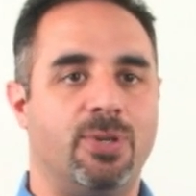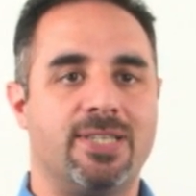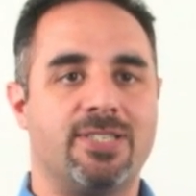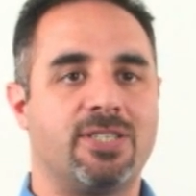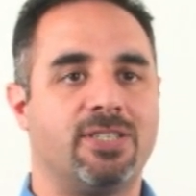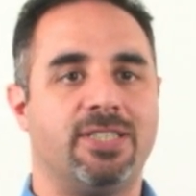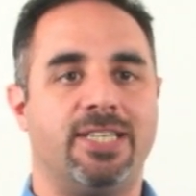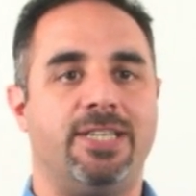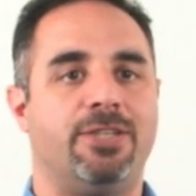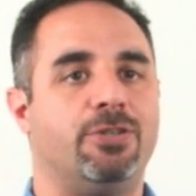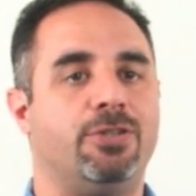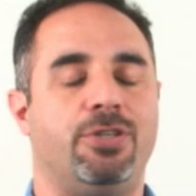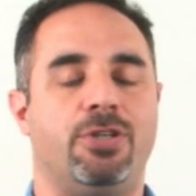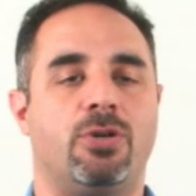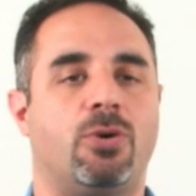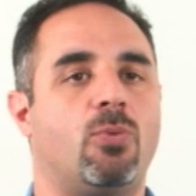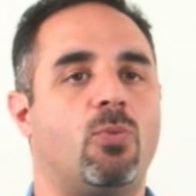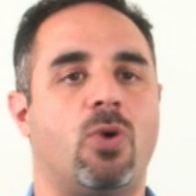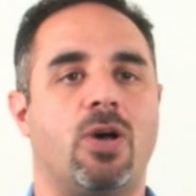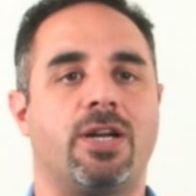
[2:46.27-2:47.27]
As a leader, you
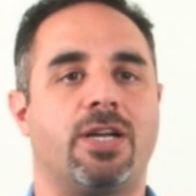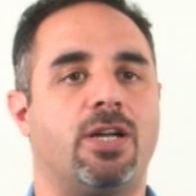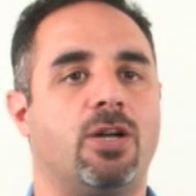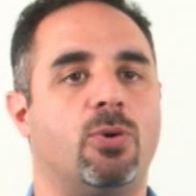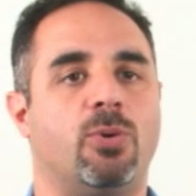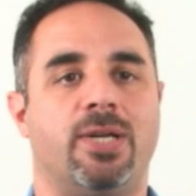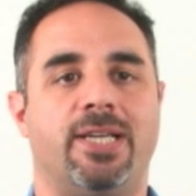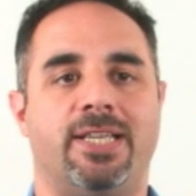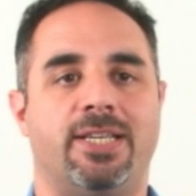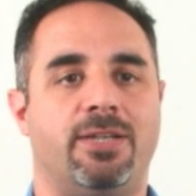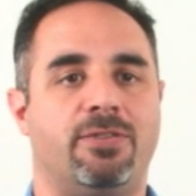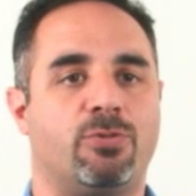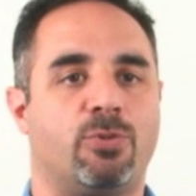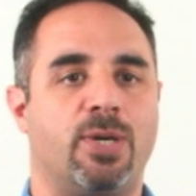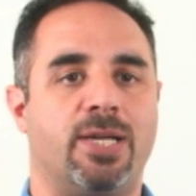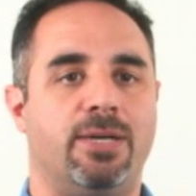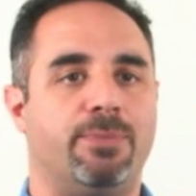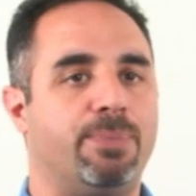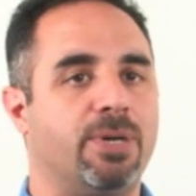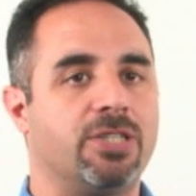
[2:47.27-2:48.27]
don't want to go in and
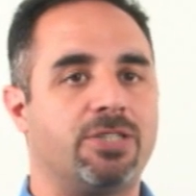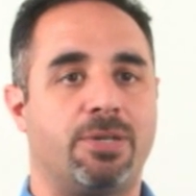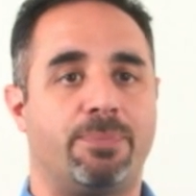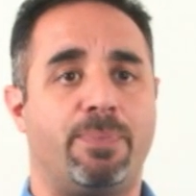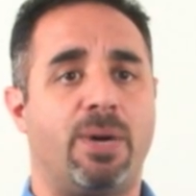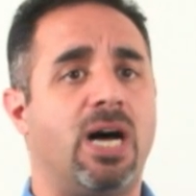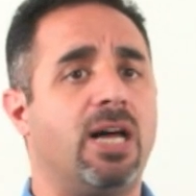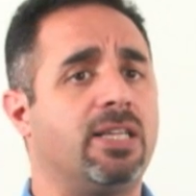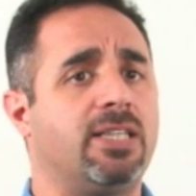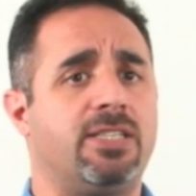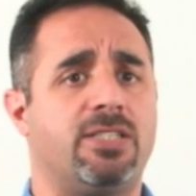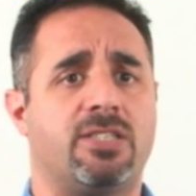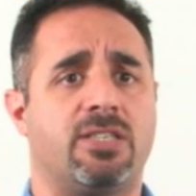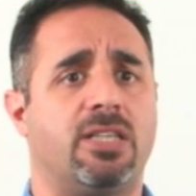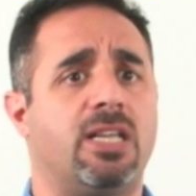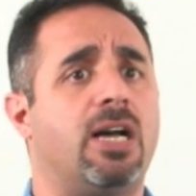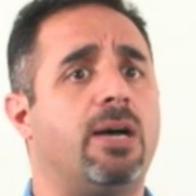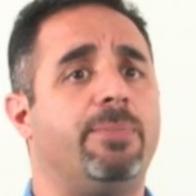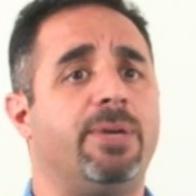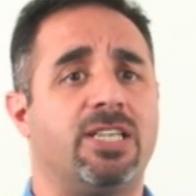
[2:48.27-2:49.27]
read a bunch of
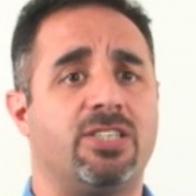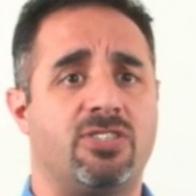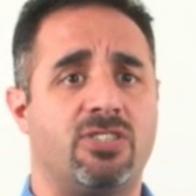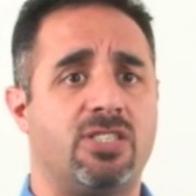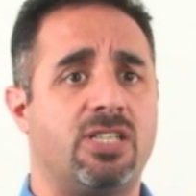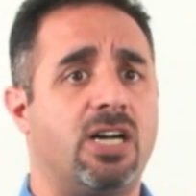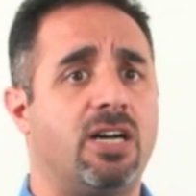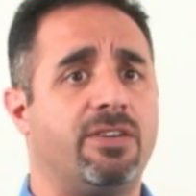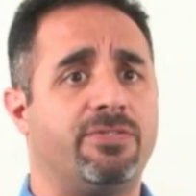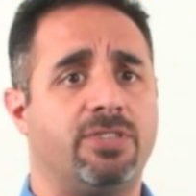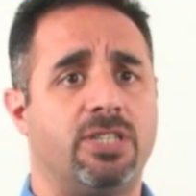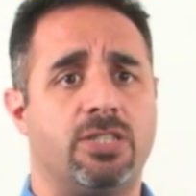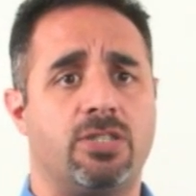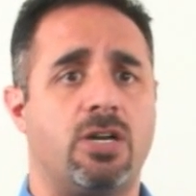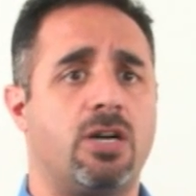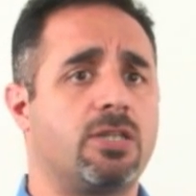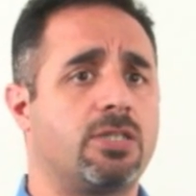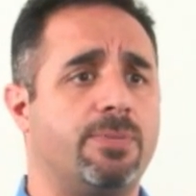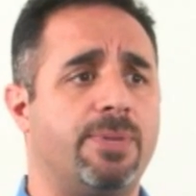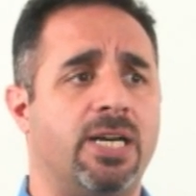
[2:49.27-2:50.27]
polysyllabic stuff that
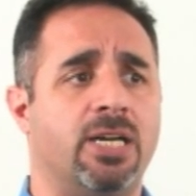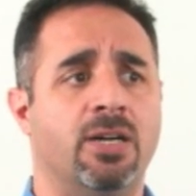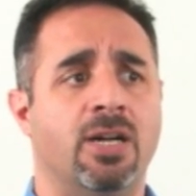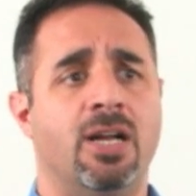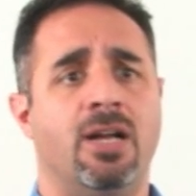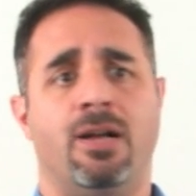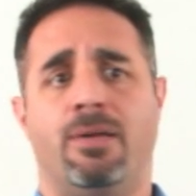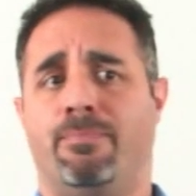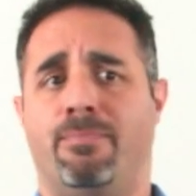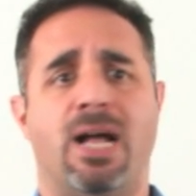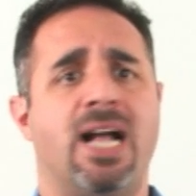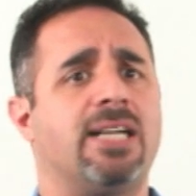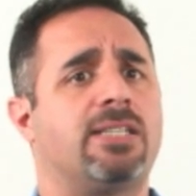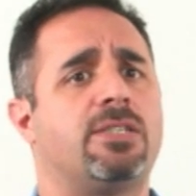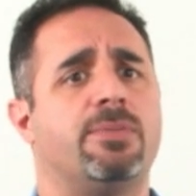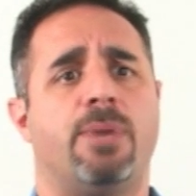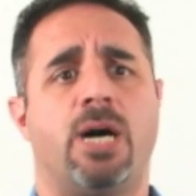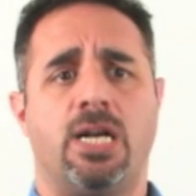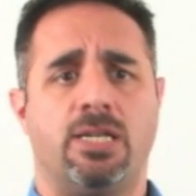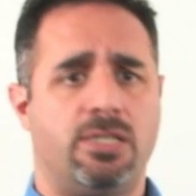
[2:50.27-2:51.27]
talks about
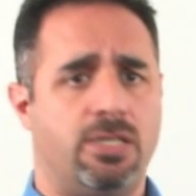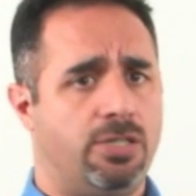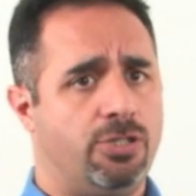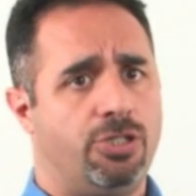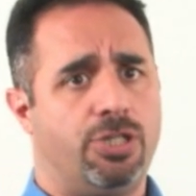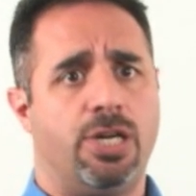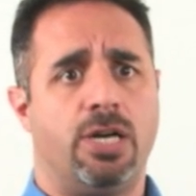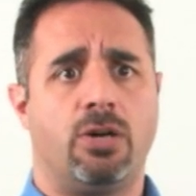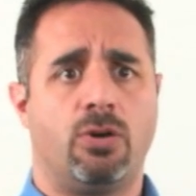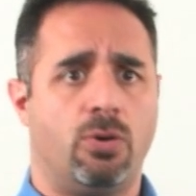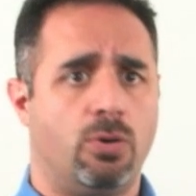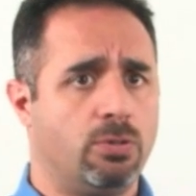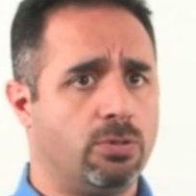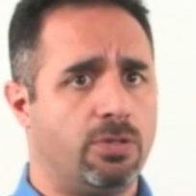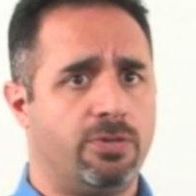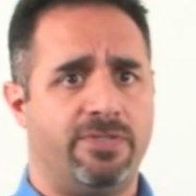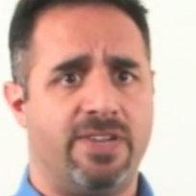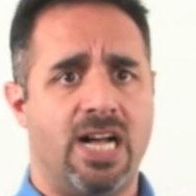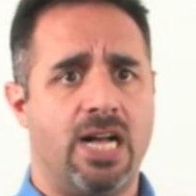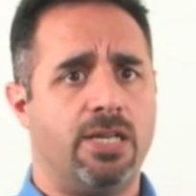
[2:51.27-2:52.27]
maximizing
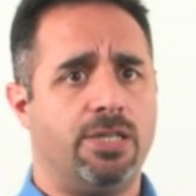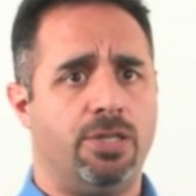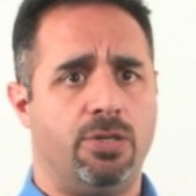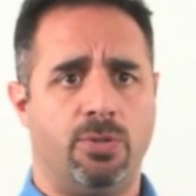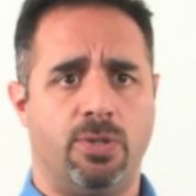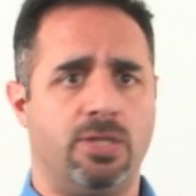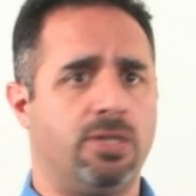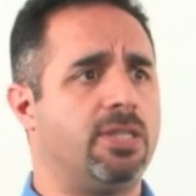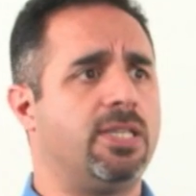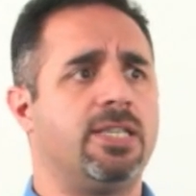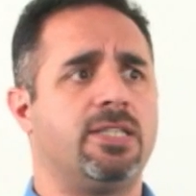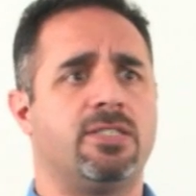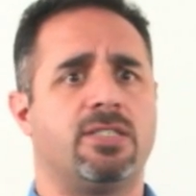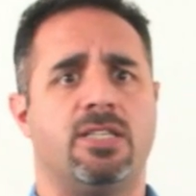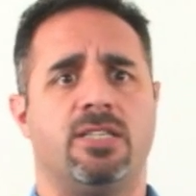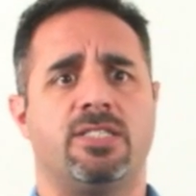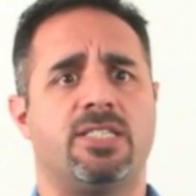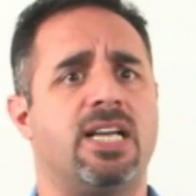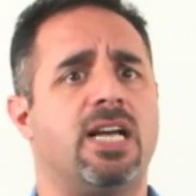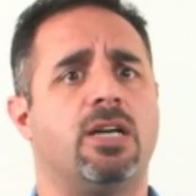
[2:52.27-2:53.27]
shareholder value and things
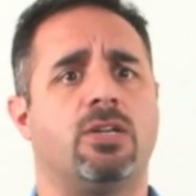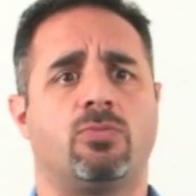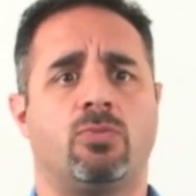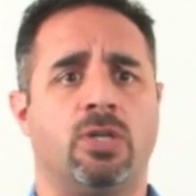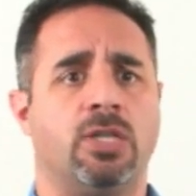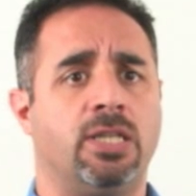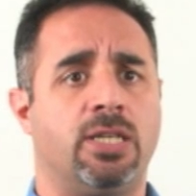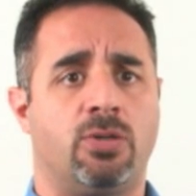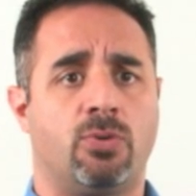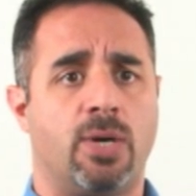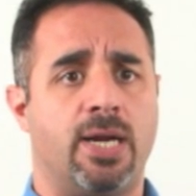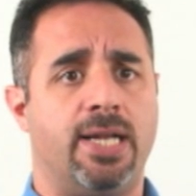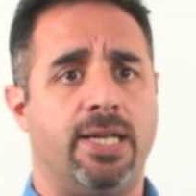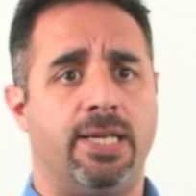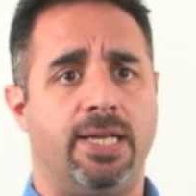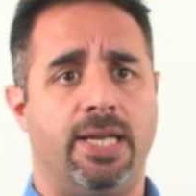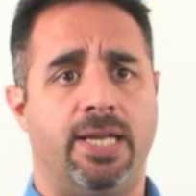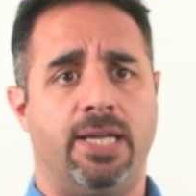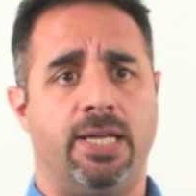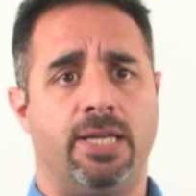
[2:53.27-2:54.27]
that sound really
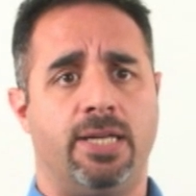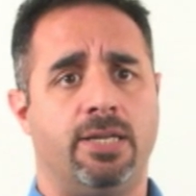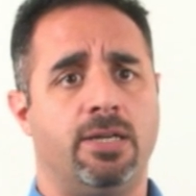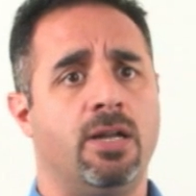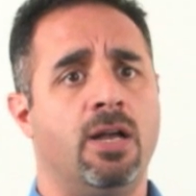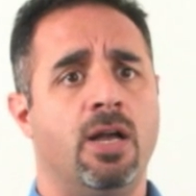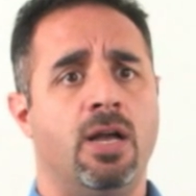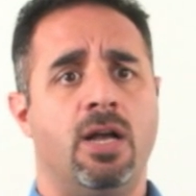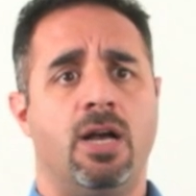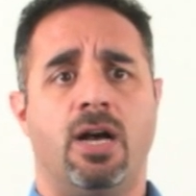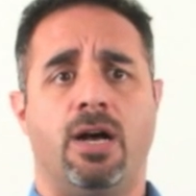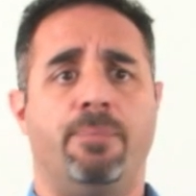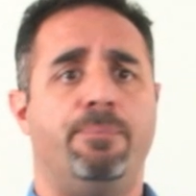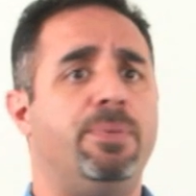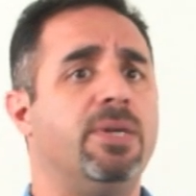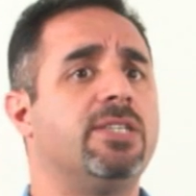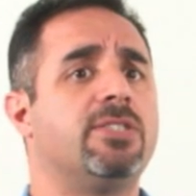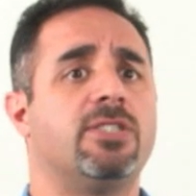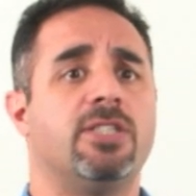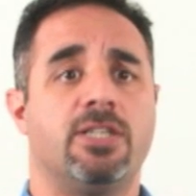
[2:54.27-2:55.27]
great in a
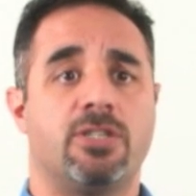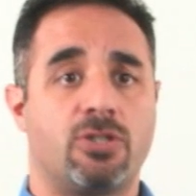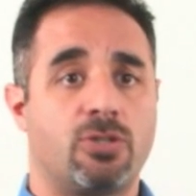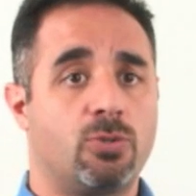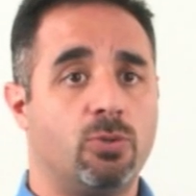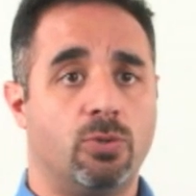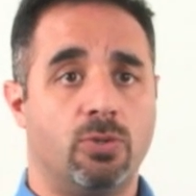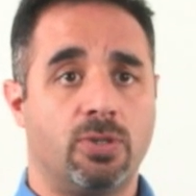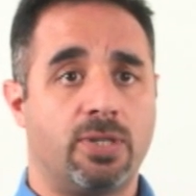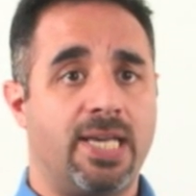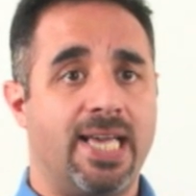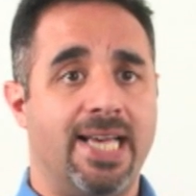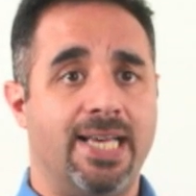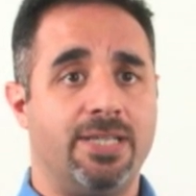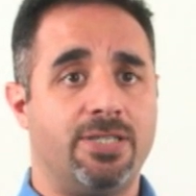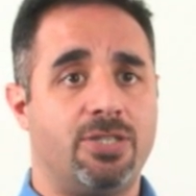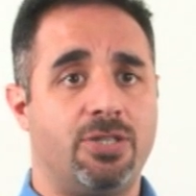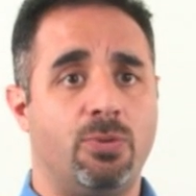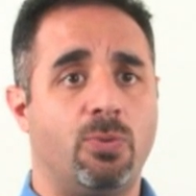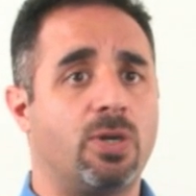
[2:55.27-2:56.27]
business school
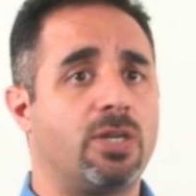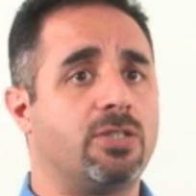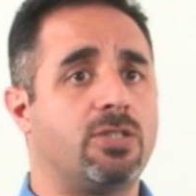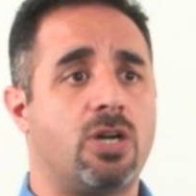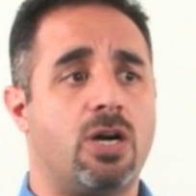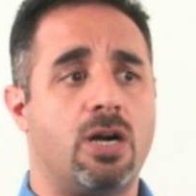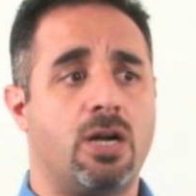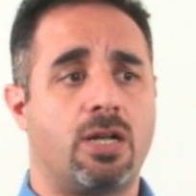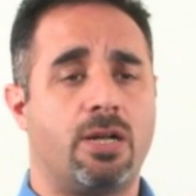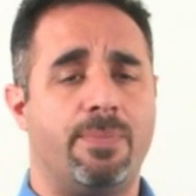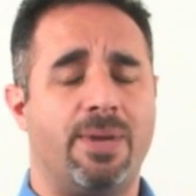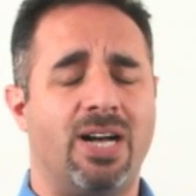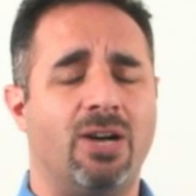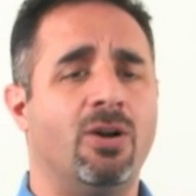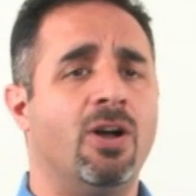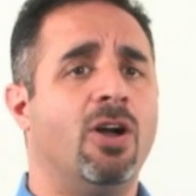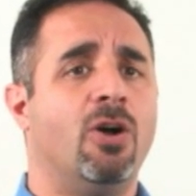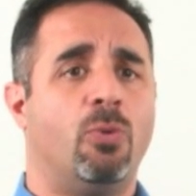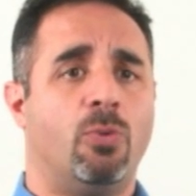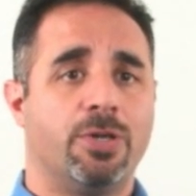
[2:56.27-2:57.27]
case. You want to talk
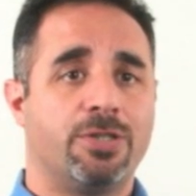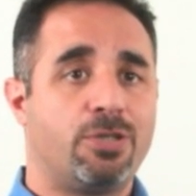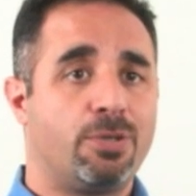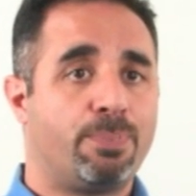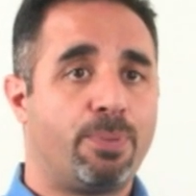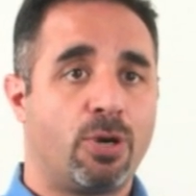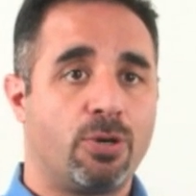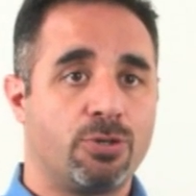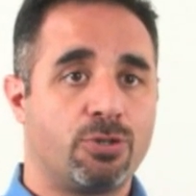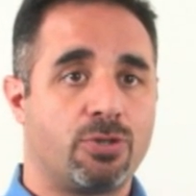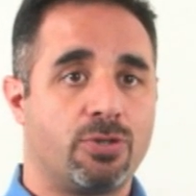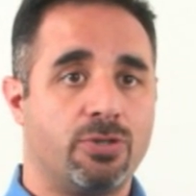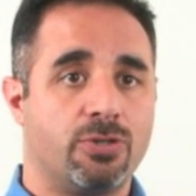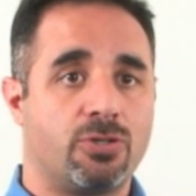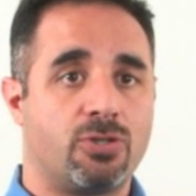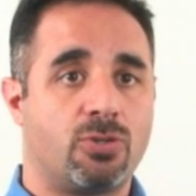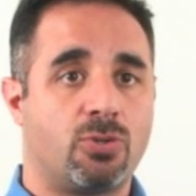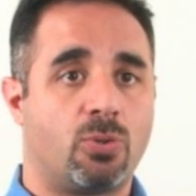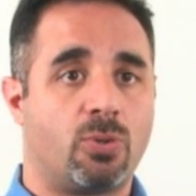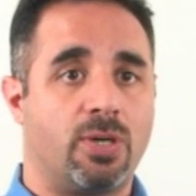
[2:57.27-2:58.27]
about, what's your personal
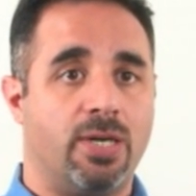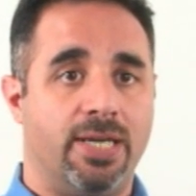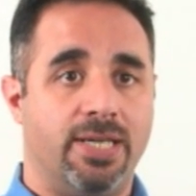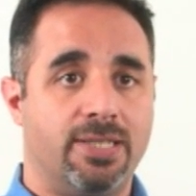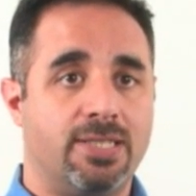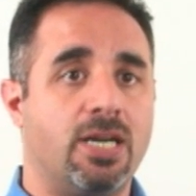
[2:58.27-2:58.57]
story?